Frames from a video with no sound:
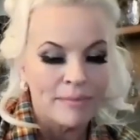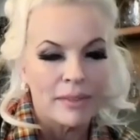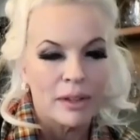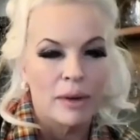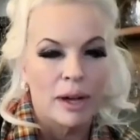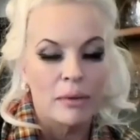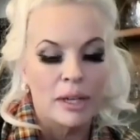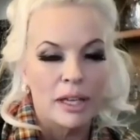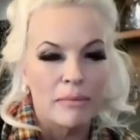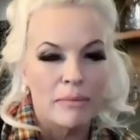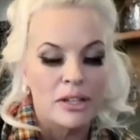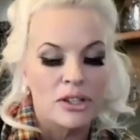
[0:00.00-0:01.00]
what will
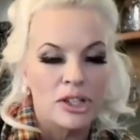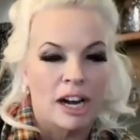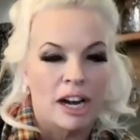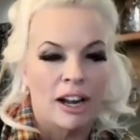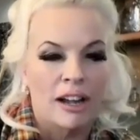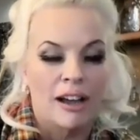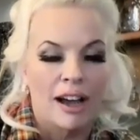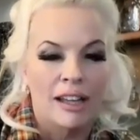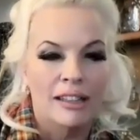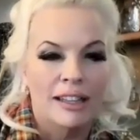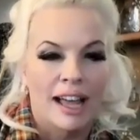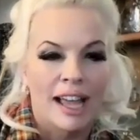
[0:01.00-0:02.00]
you be sharing
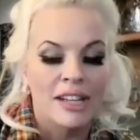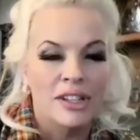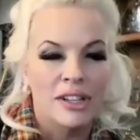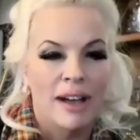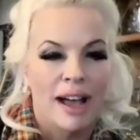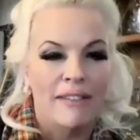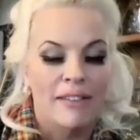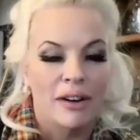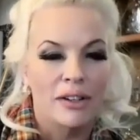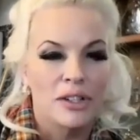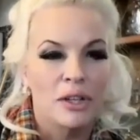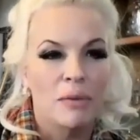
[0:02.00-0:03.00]
online? Do you have,
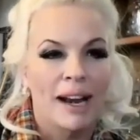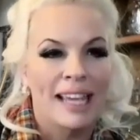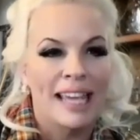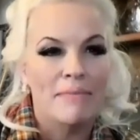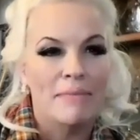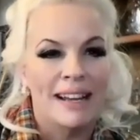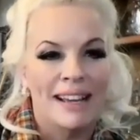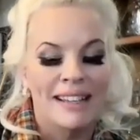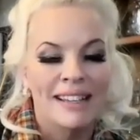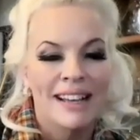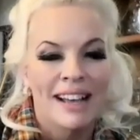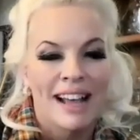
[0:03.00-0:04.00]
or do you want to keep it
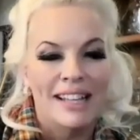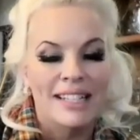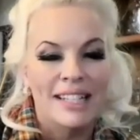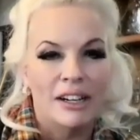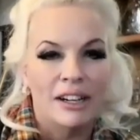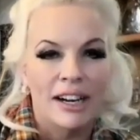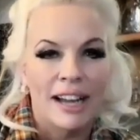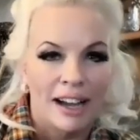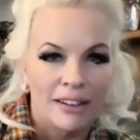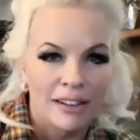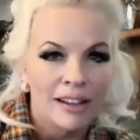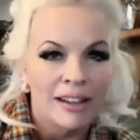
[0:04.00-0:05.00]
a secret
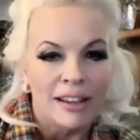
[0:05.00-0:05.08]
now?